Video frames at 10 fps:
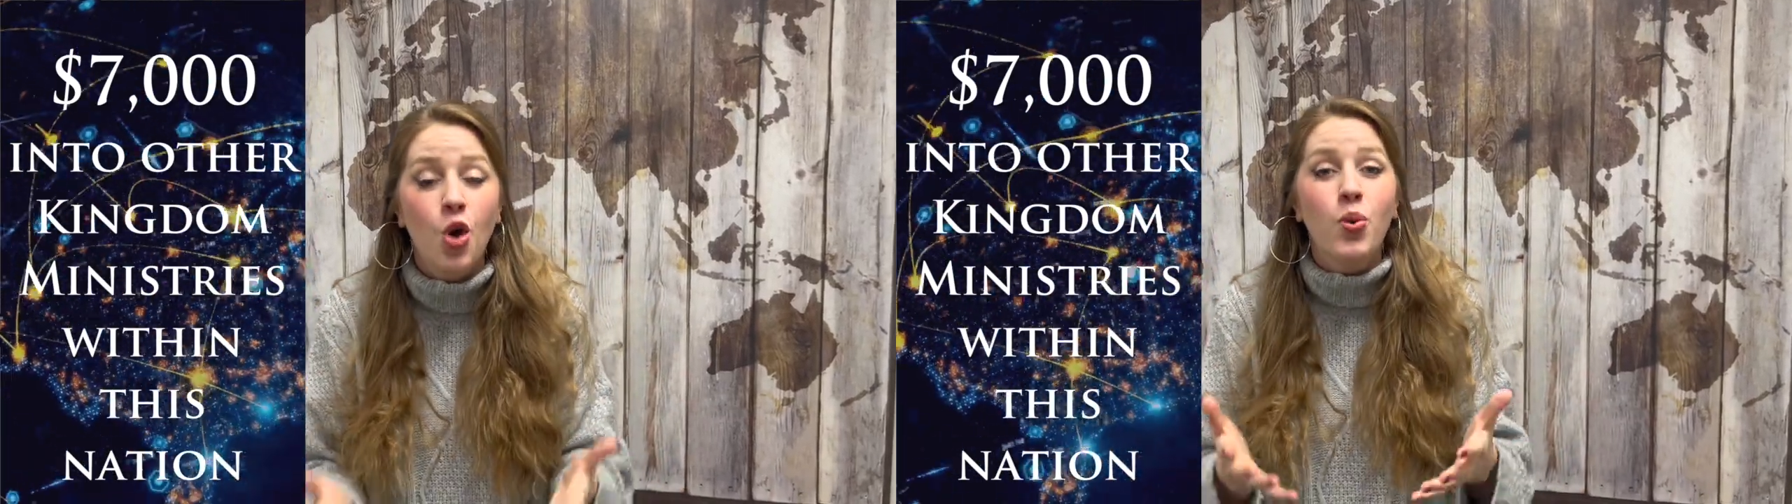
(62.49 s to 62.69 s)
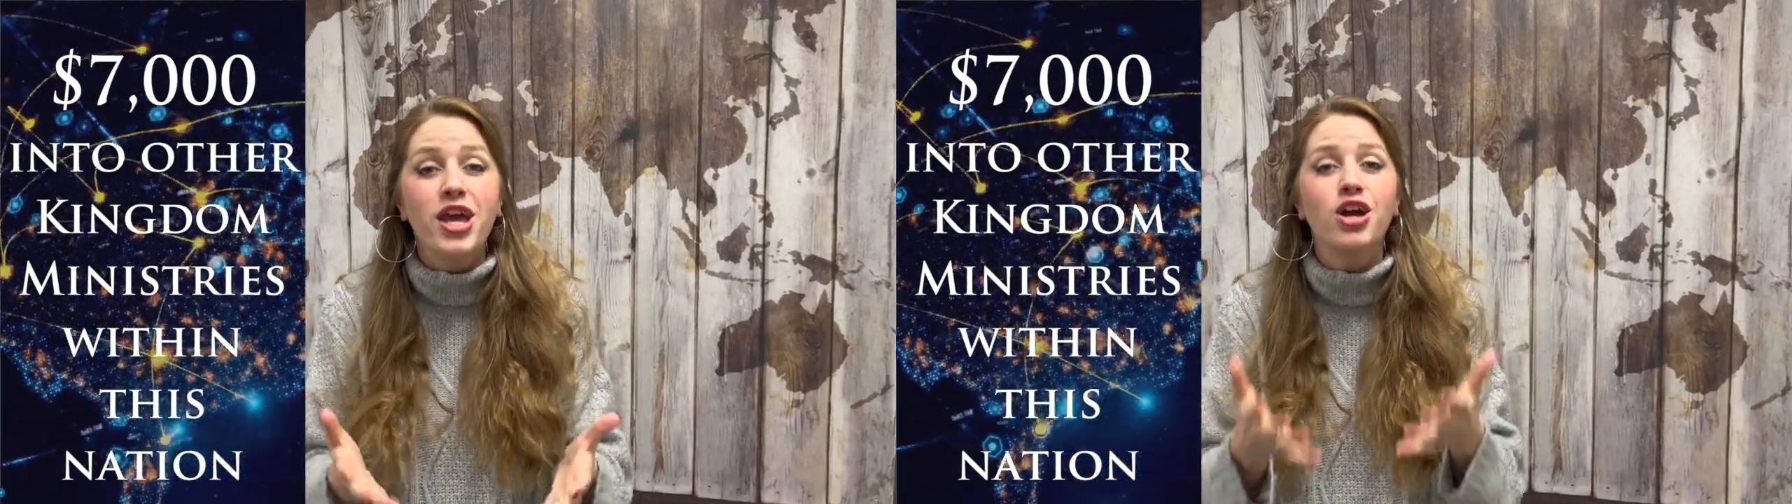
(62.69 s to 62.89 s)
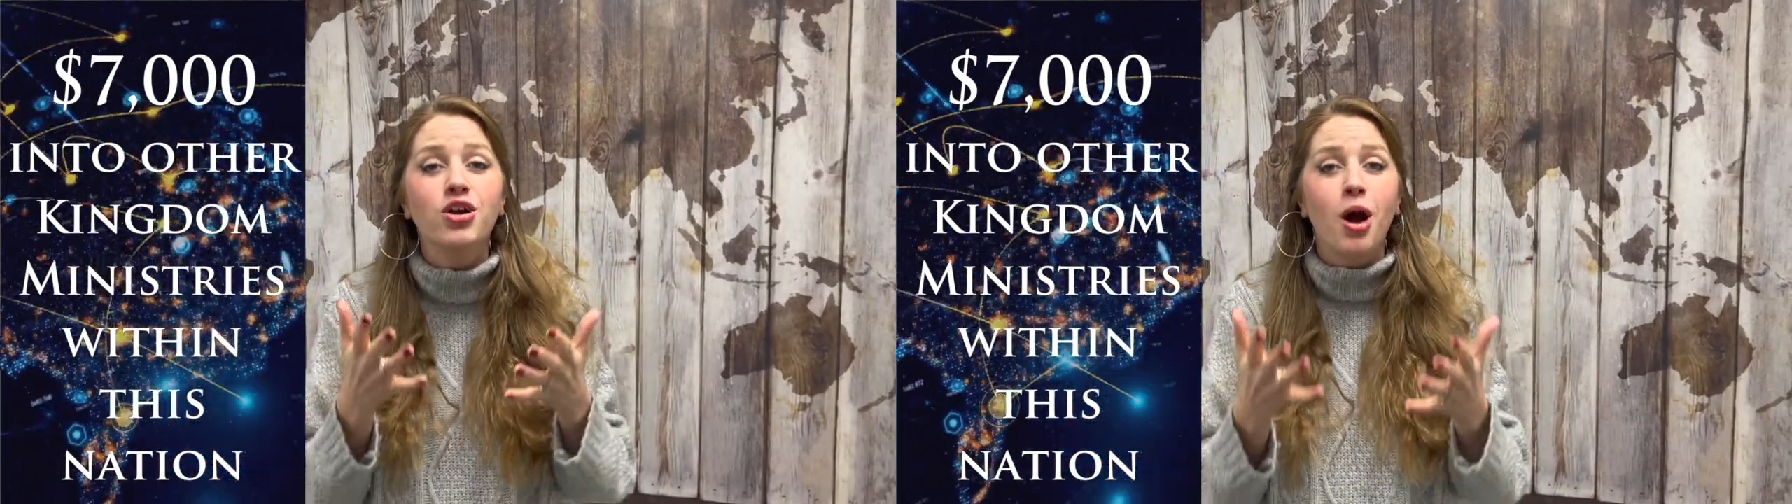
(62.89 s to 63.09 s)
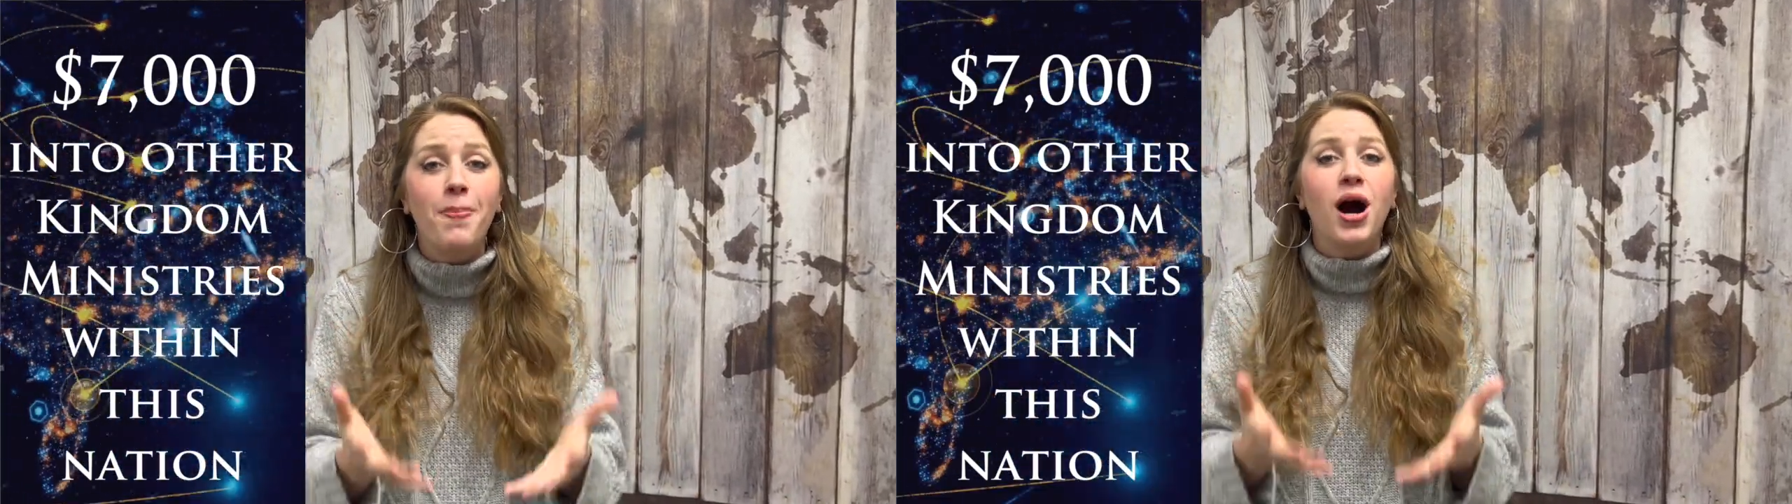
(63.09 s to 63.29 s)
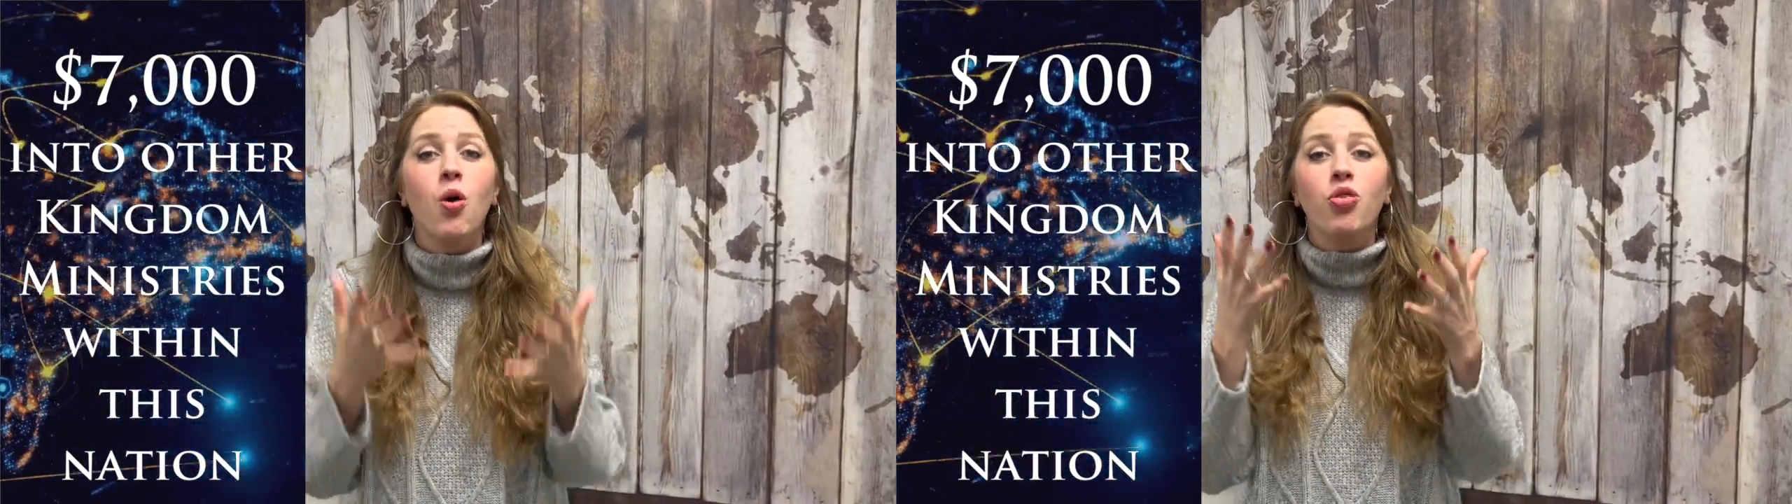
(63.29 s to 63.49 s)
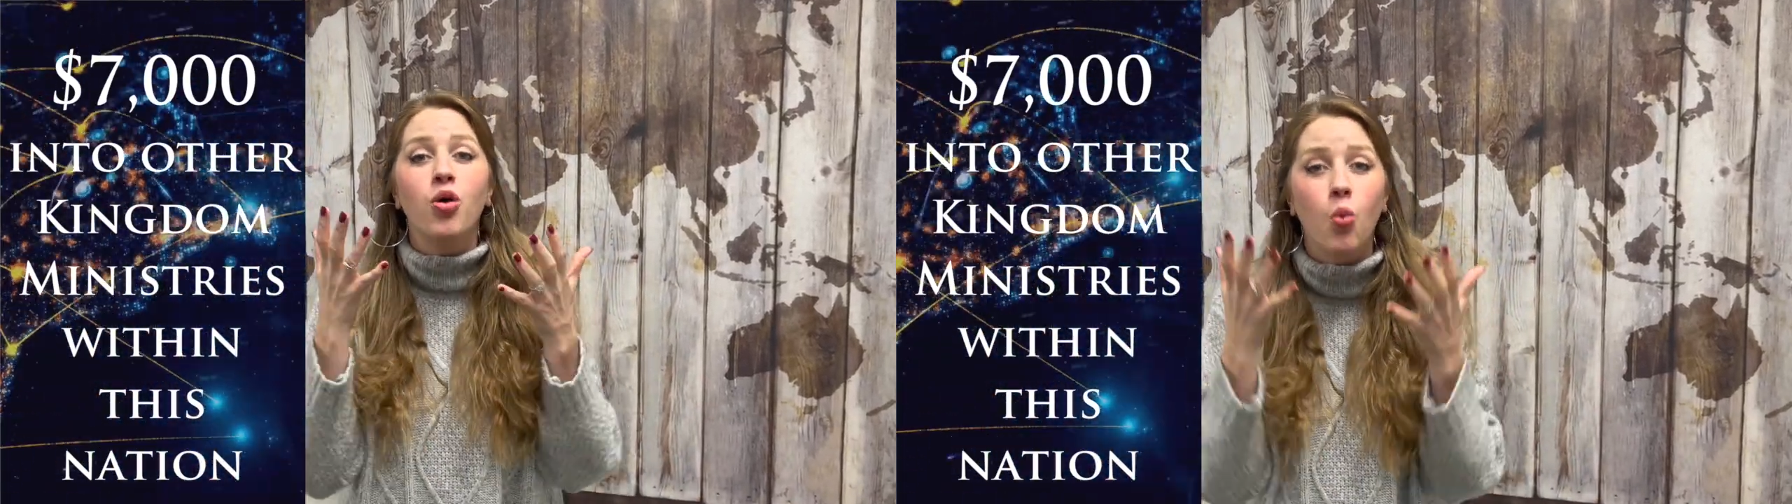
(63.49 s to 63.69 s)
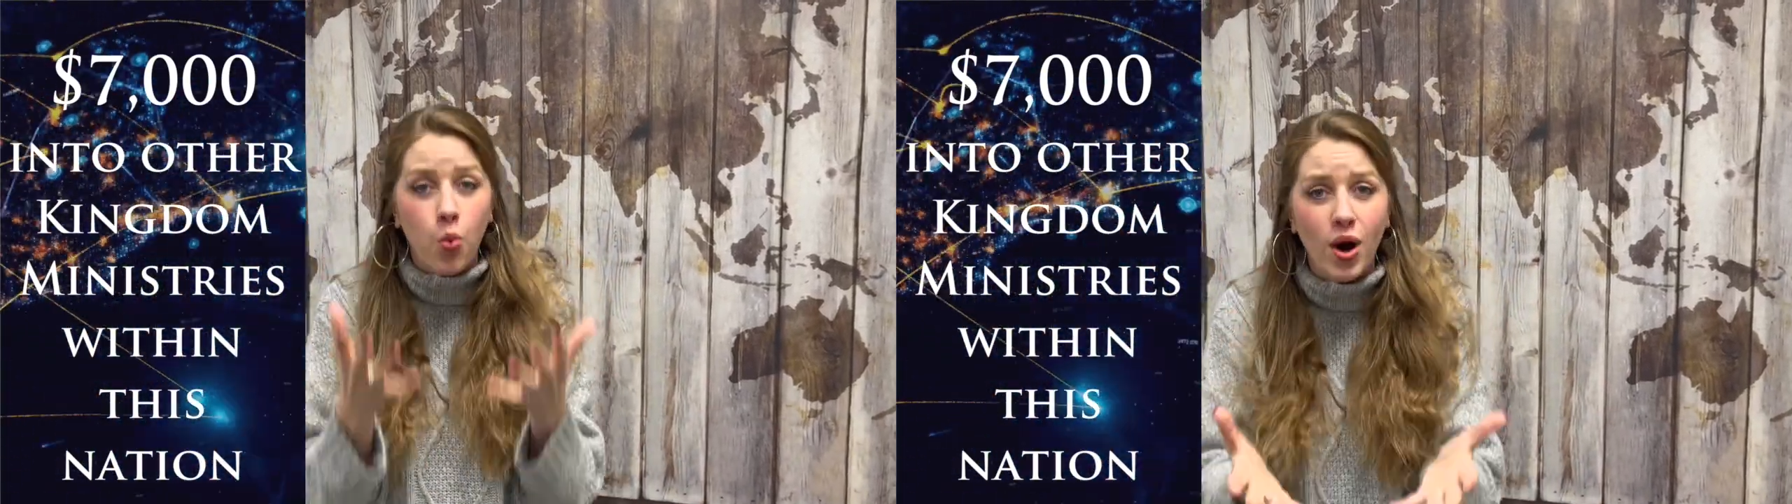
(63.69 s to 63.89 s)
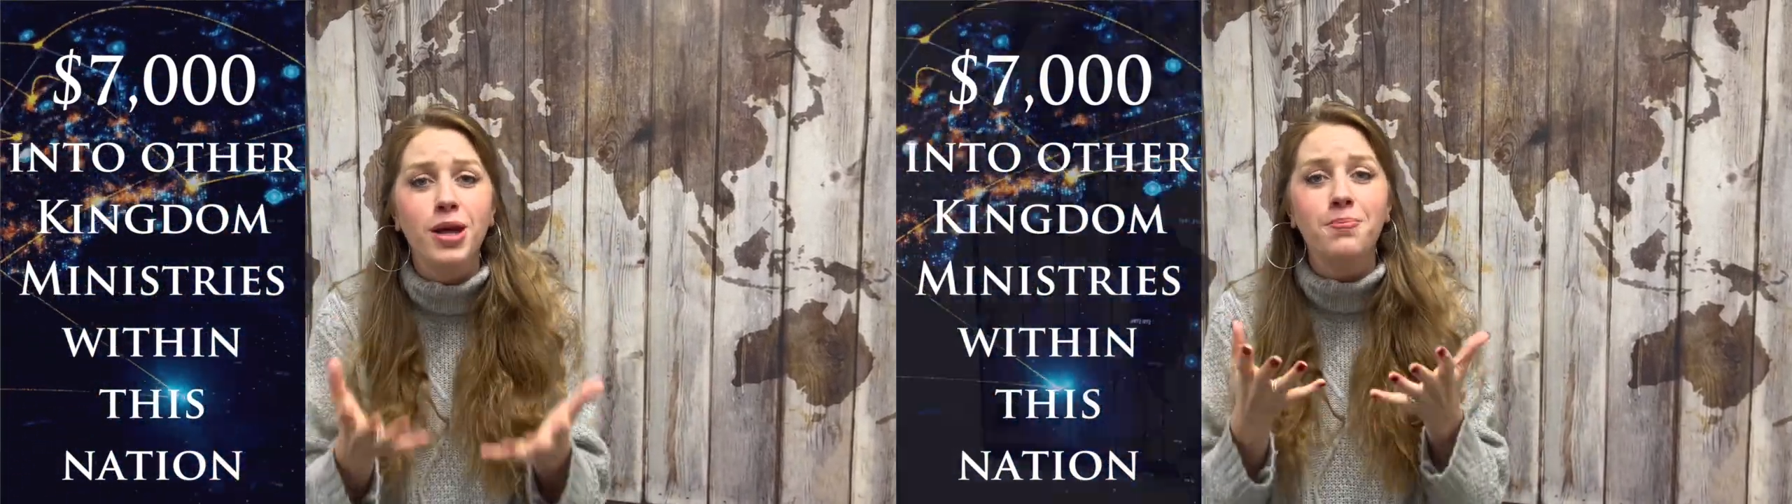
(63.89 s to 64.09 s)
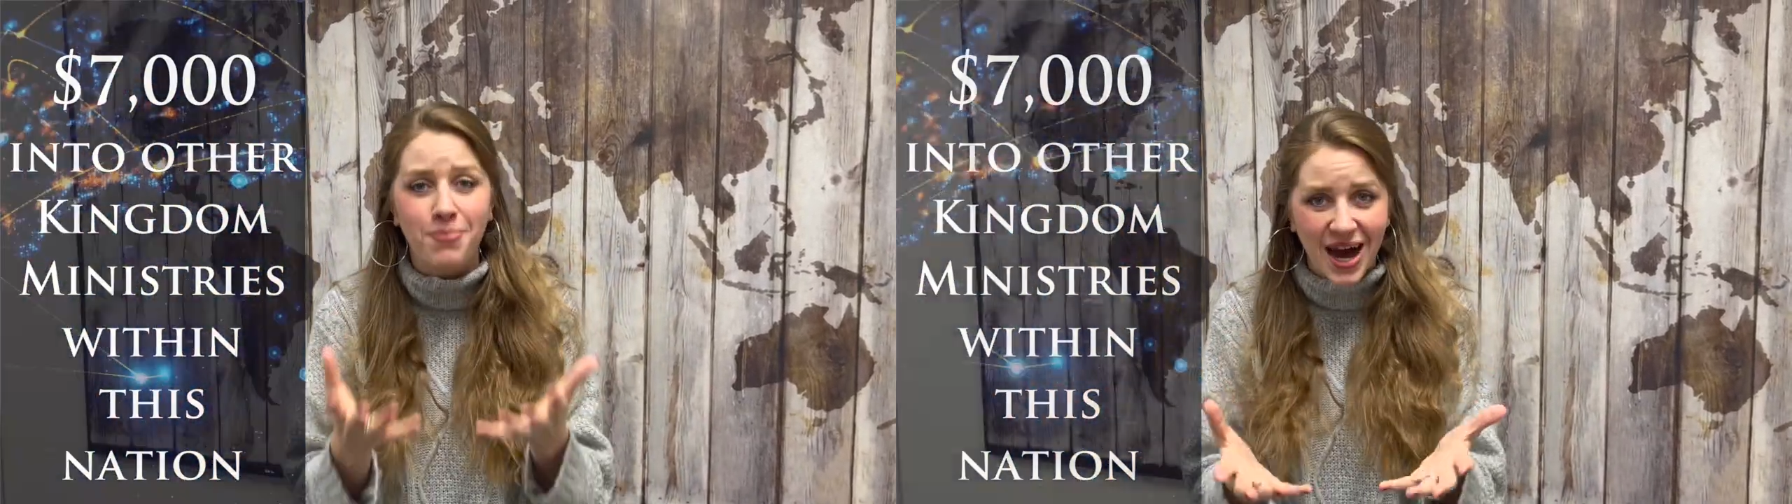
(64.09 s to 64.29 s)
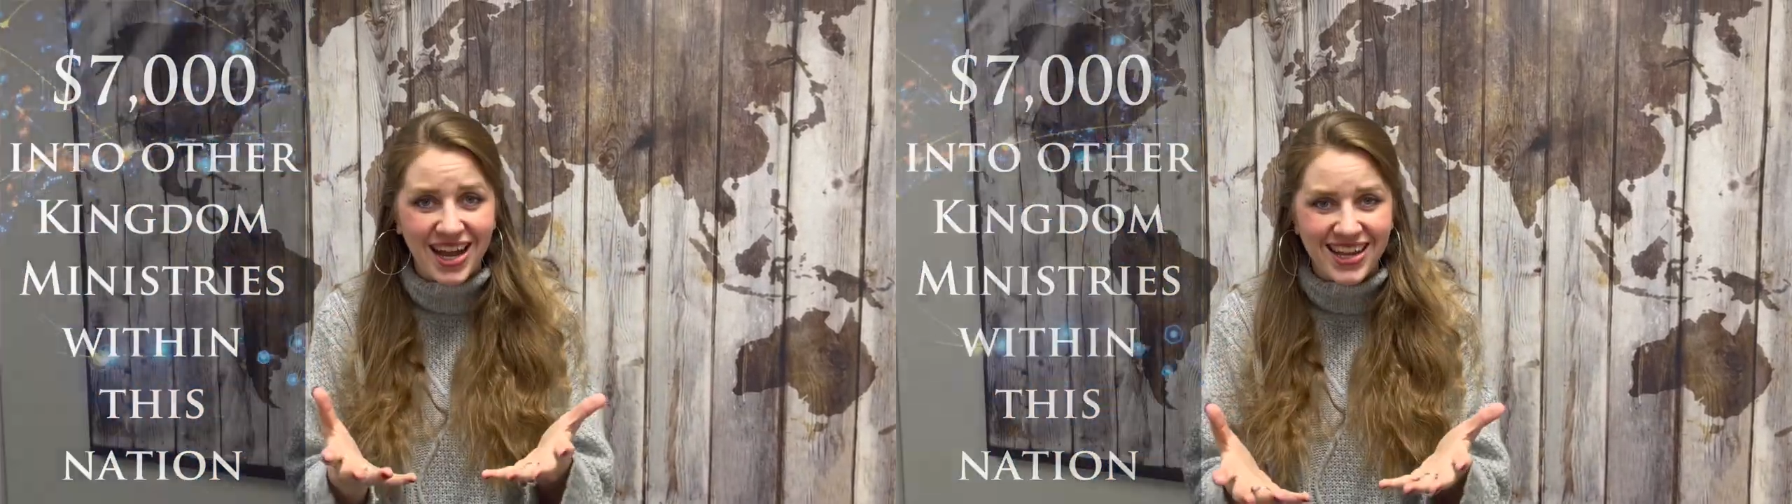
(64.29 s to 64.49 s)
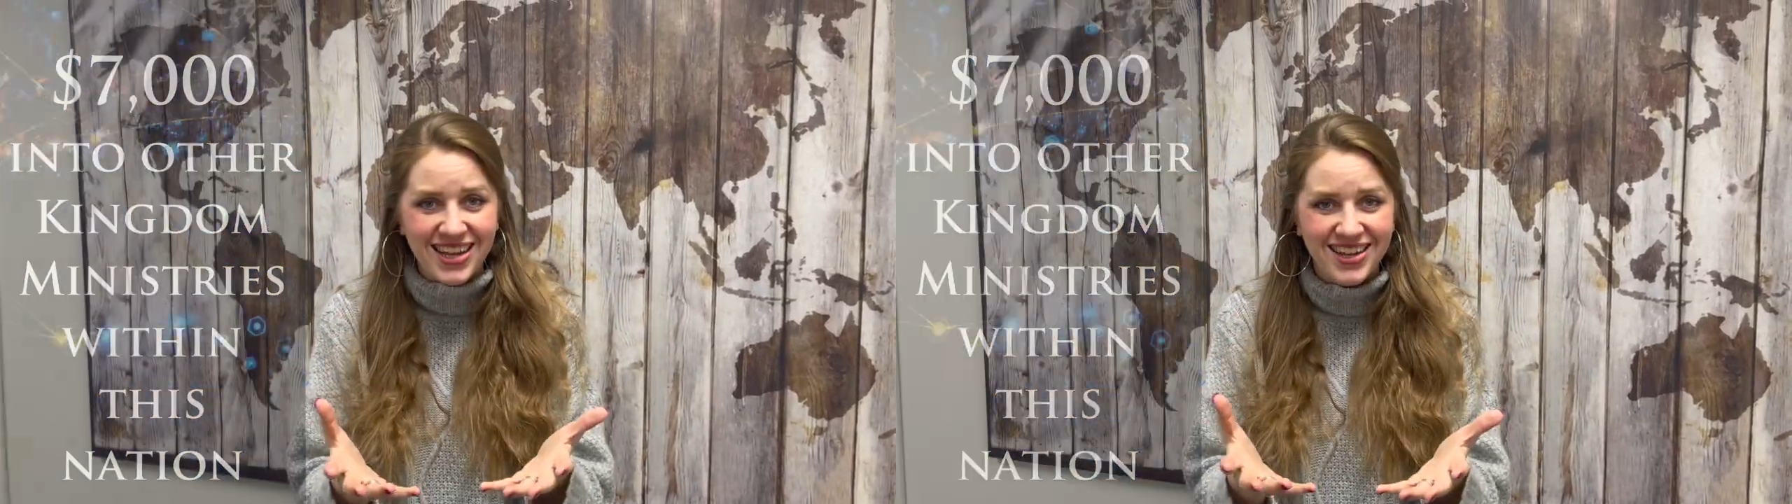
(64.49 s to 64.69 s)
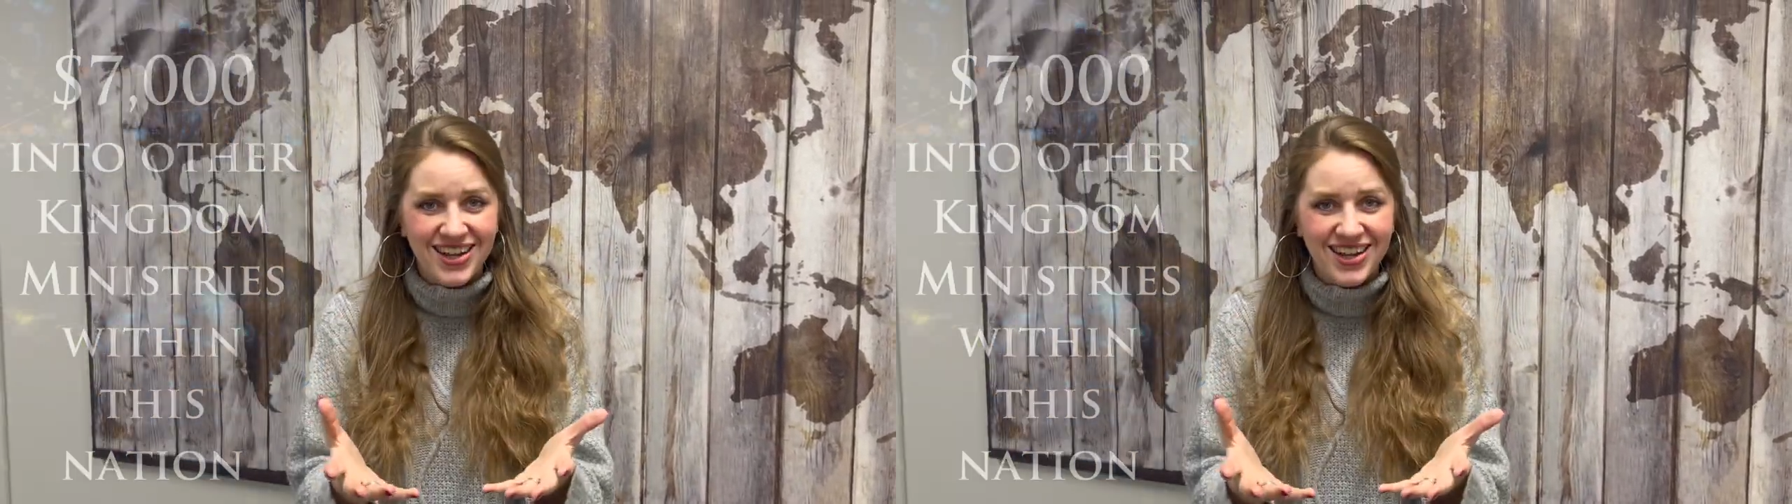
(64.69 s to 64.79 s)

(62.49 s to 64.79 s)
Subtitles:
We are about the one body